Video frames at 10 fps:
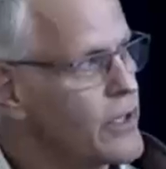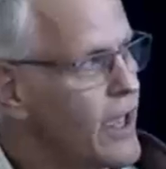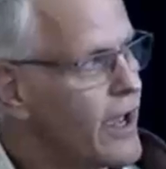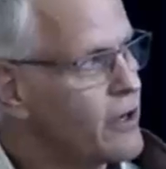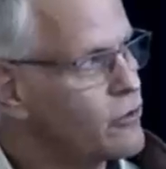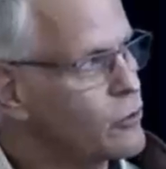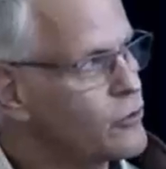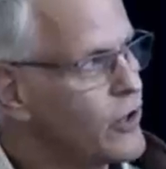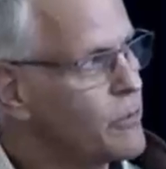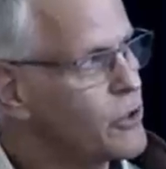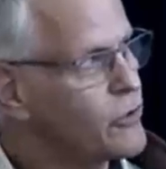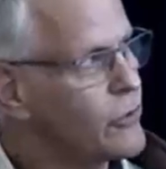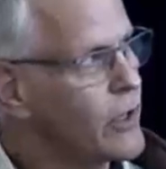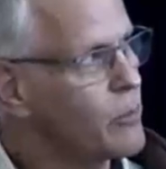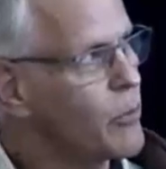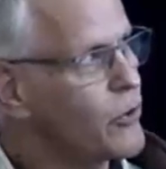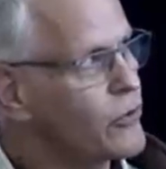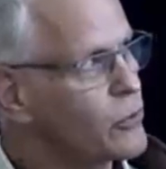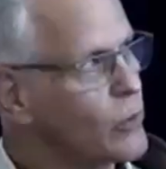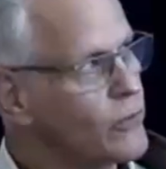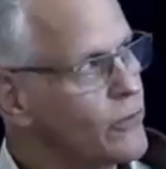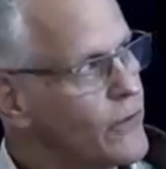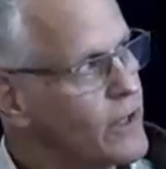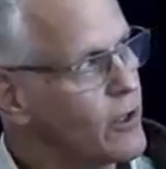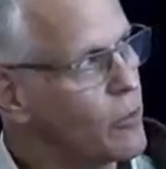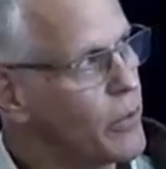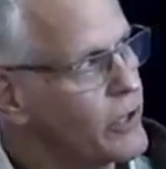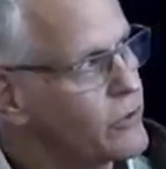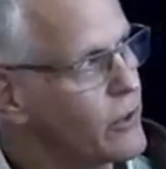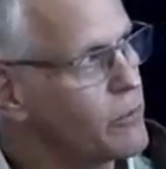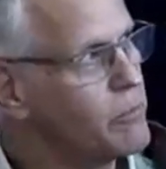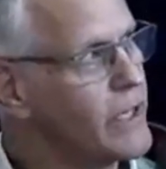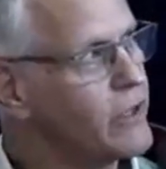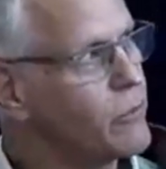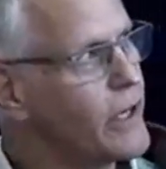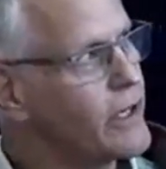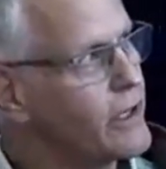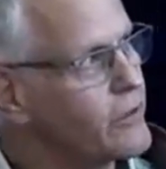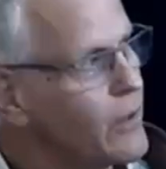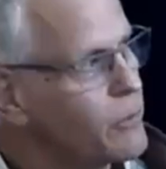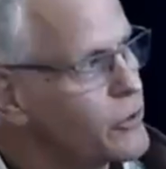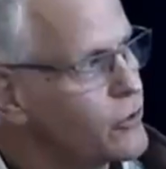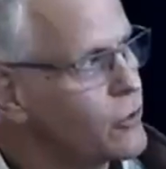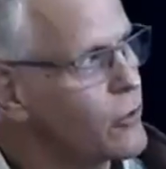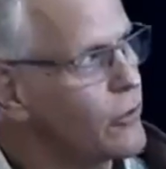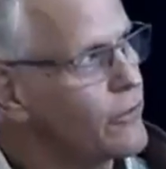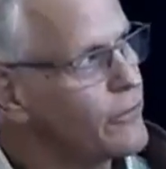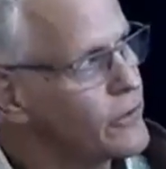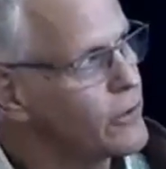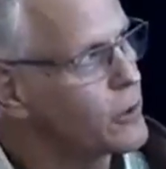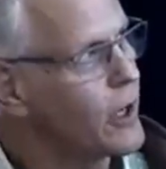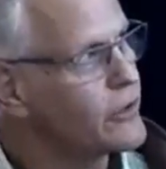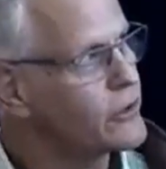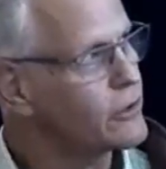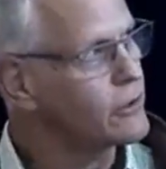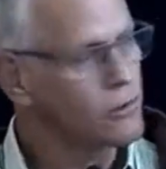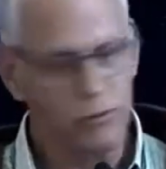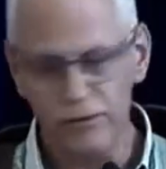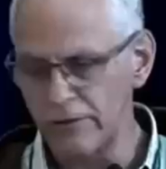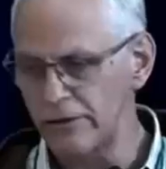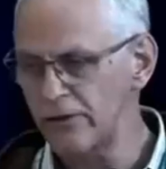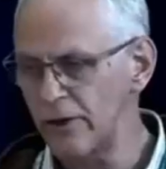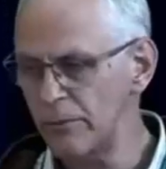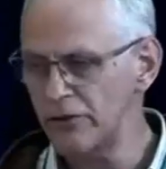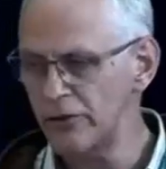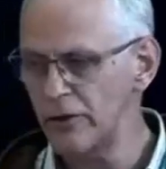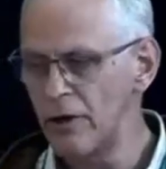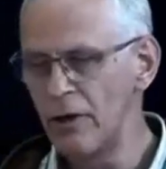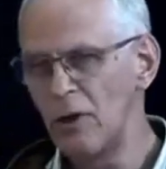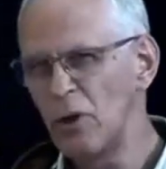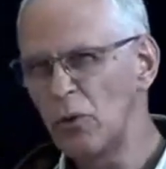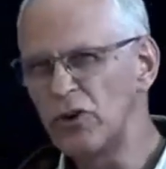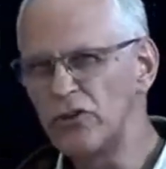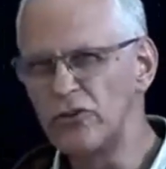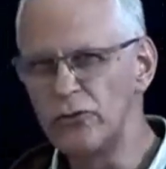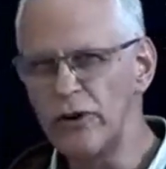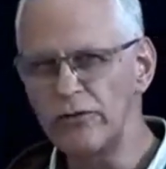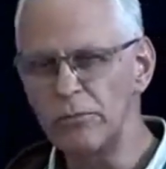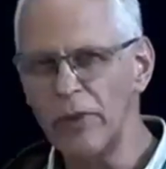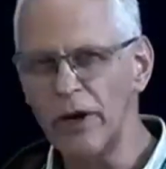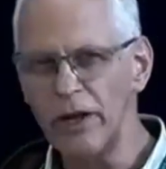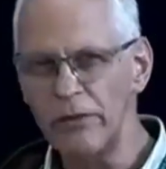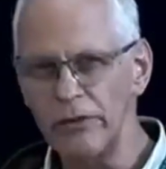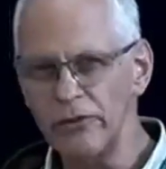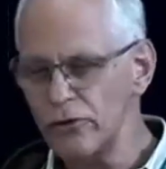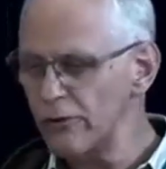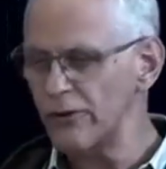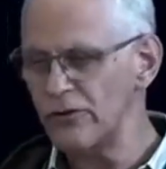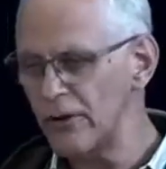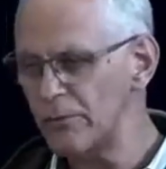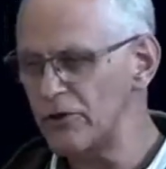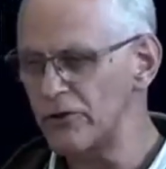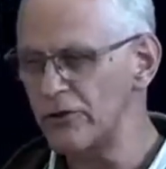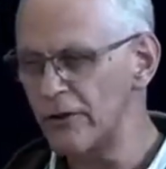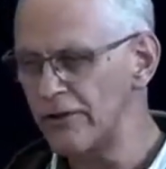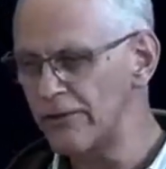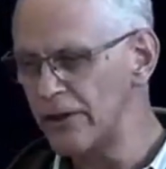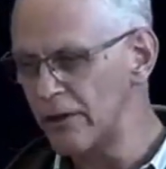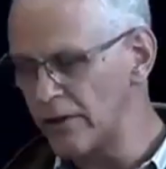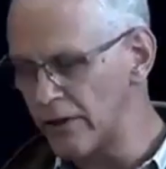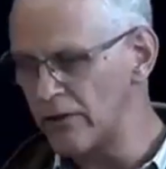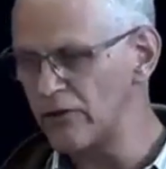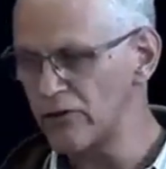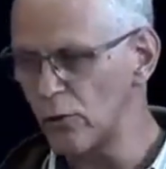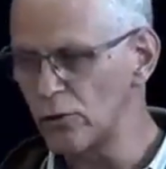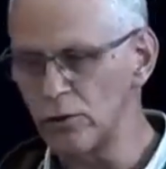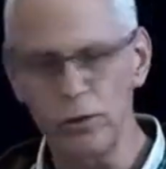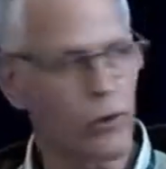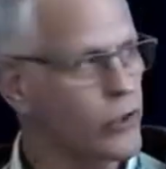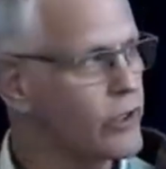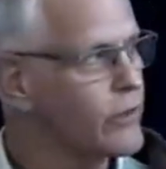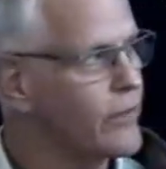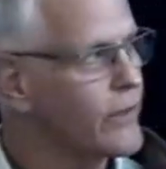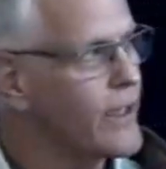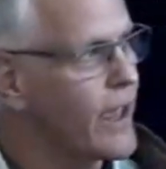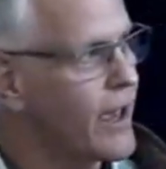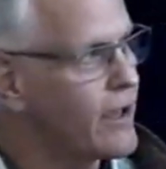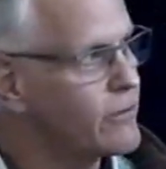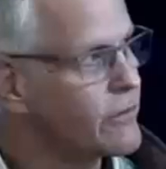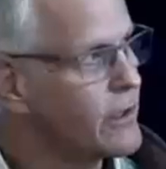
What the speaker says: actual temperature that a person would feel based on mean radiant temperature or their physiological equivalent temperature, which is driven by the surface temperatures they feel and the solar loading that they have